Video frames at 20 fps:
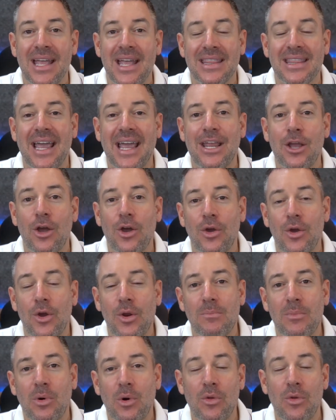they
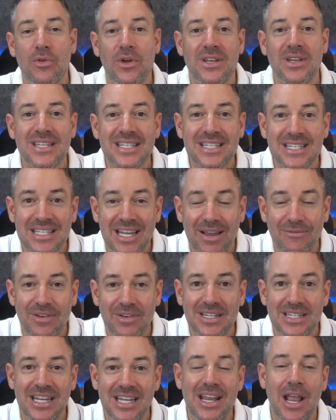earn more than
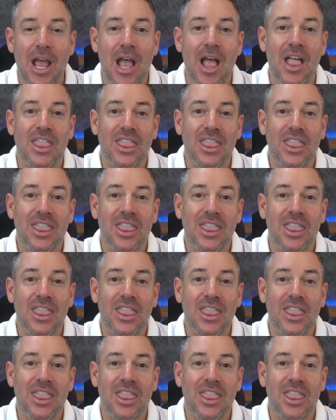seventy